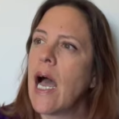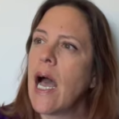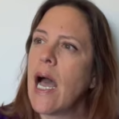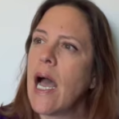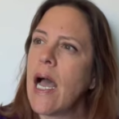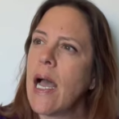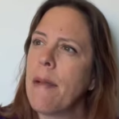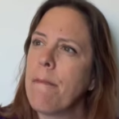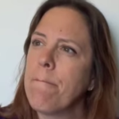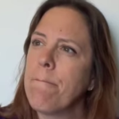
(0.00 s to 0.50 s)

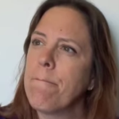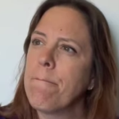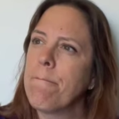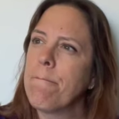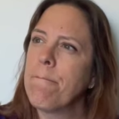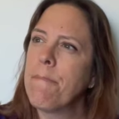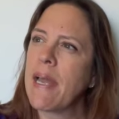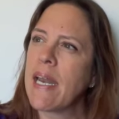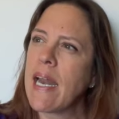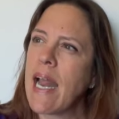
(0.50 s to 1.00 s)

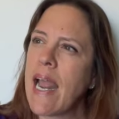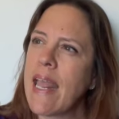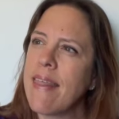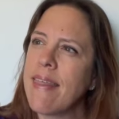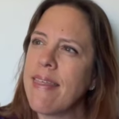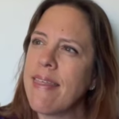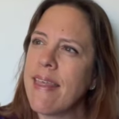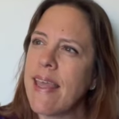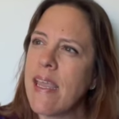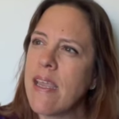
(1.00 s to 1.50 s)
But I
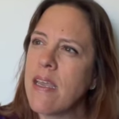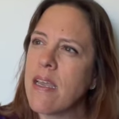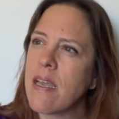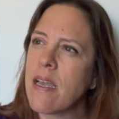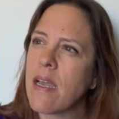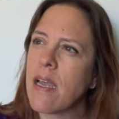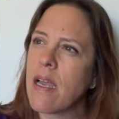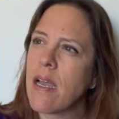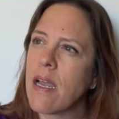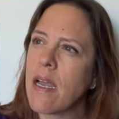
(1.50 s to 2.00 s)
think
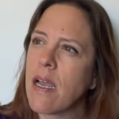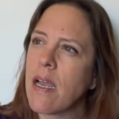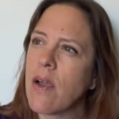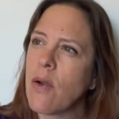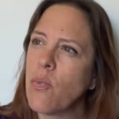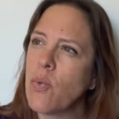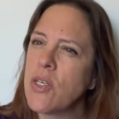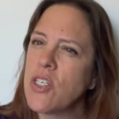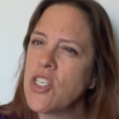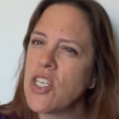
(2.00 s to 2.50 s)

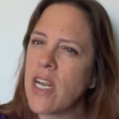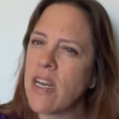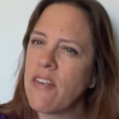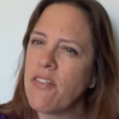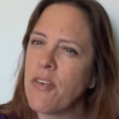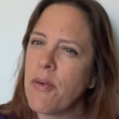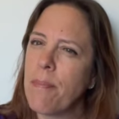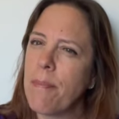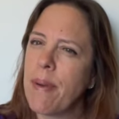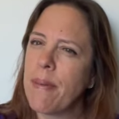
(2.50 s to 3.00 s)
what
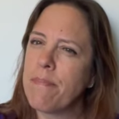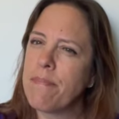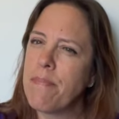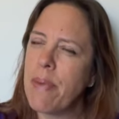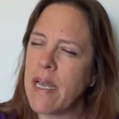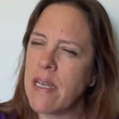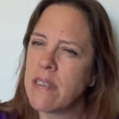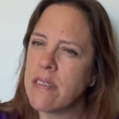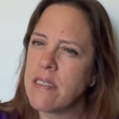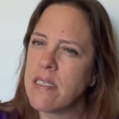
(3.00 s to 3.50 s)
Jennifer
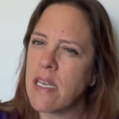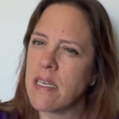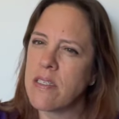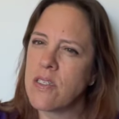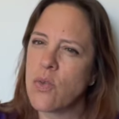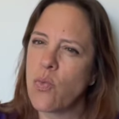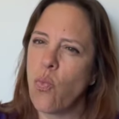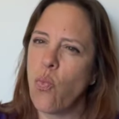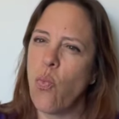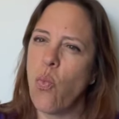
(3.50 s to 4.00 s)
Belle
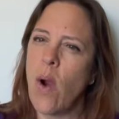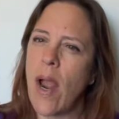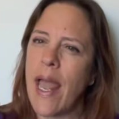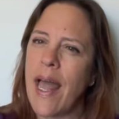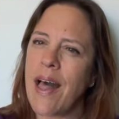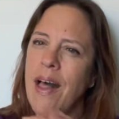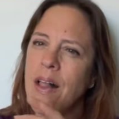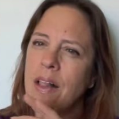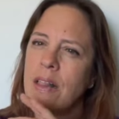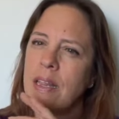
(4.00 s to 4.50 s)
does
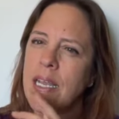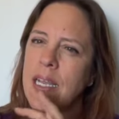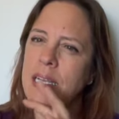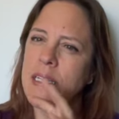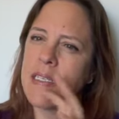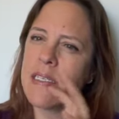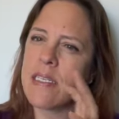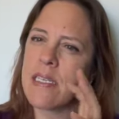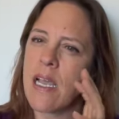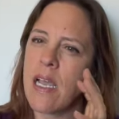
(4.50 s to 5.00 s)
well
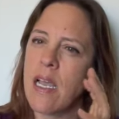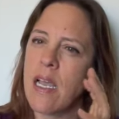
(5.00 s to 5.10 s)
is,